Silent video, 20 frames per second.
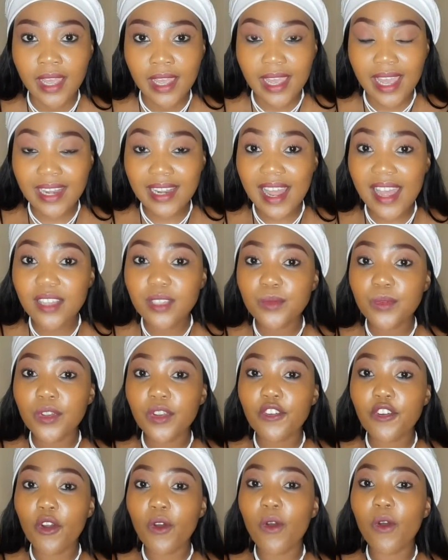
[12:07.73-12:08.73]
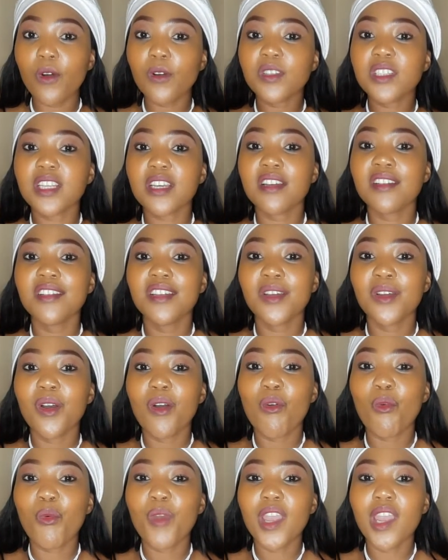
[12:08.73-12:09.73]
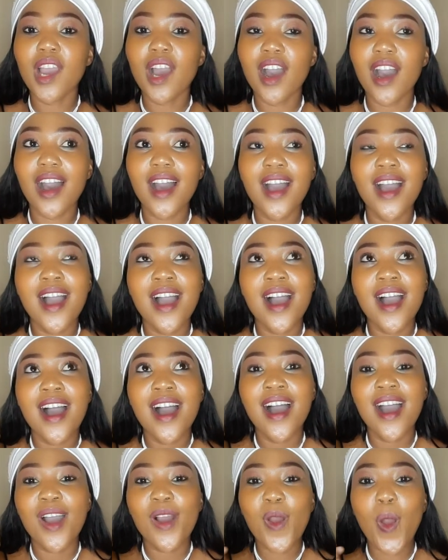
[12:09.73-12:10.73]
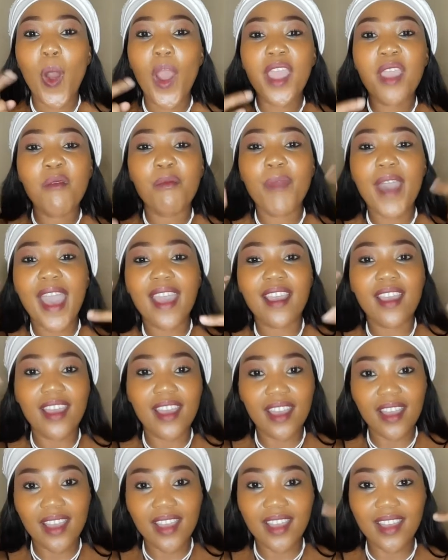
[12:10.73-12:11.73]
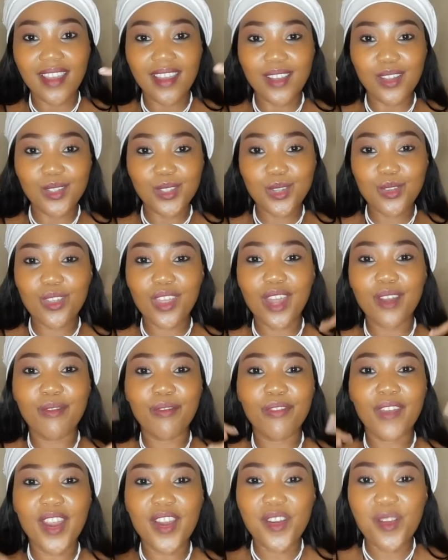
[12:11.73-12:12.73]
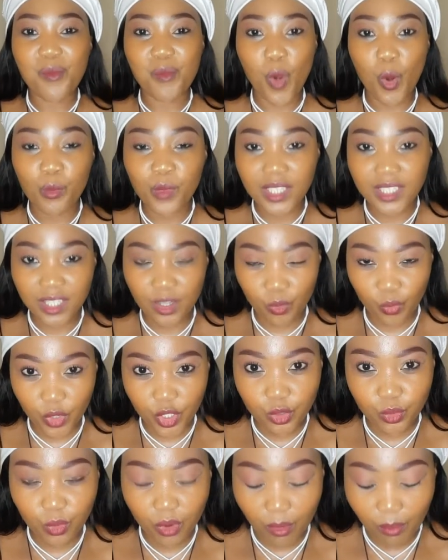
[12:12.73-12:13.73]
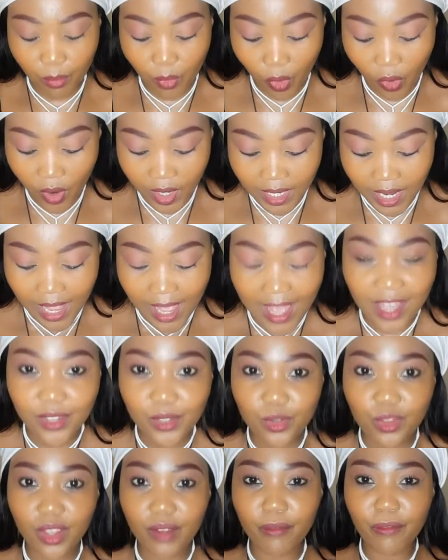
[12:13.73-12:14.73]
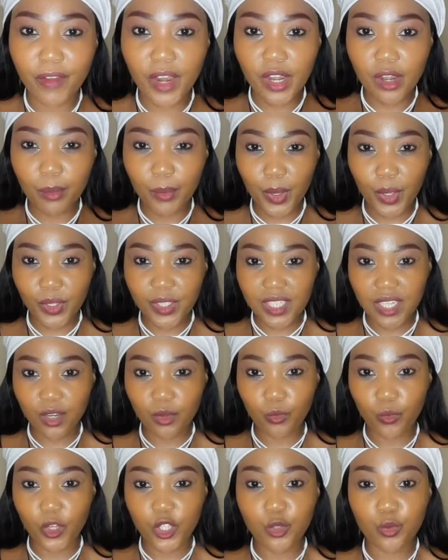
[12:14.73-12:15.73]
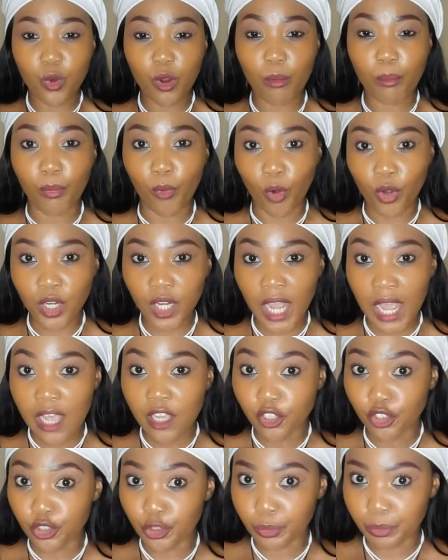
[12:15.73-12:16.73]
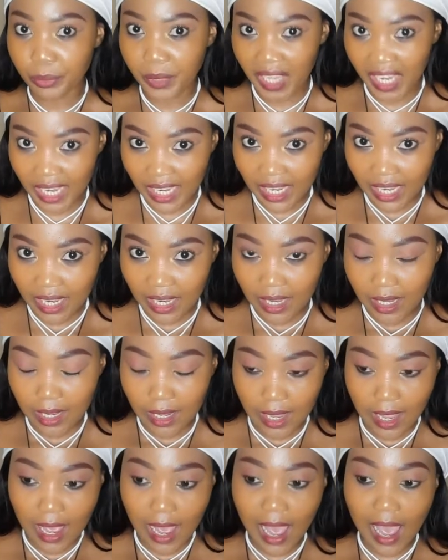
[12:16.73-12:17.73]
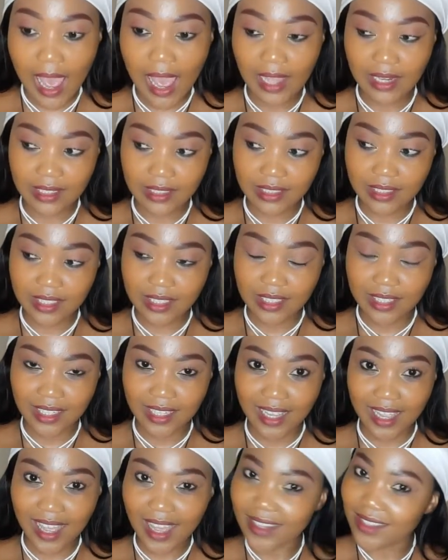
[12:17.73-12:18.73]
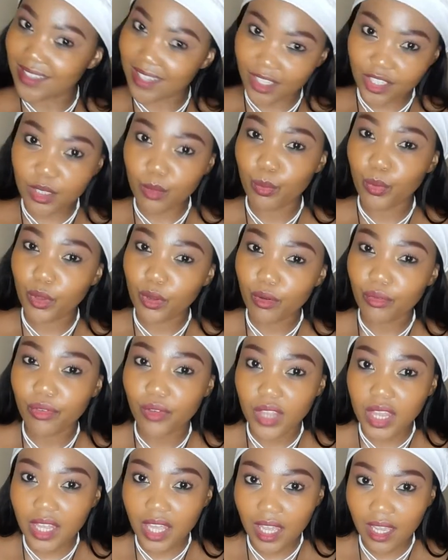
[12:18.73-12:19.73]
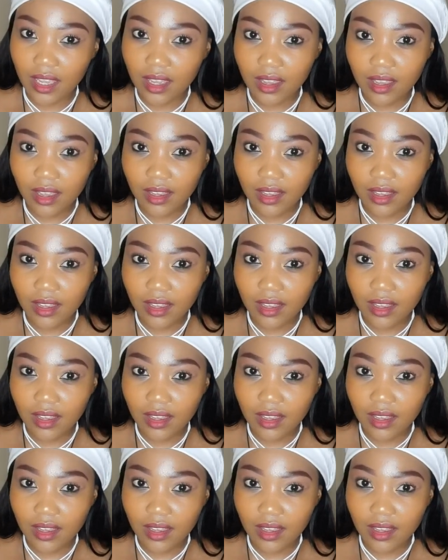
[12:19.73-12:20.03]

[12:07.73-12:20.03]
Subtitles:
And as we grow older, we are going back to that very moment in which we were born, to that very person in which we were born to be. And it's such a beautiful thing.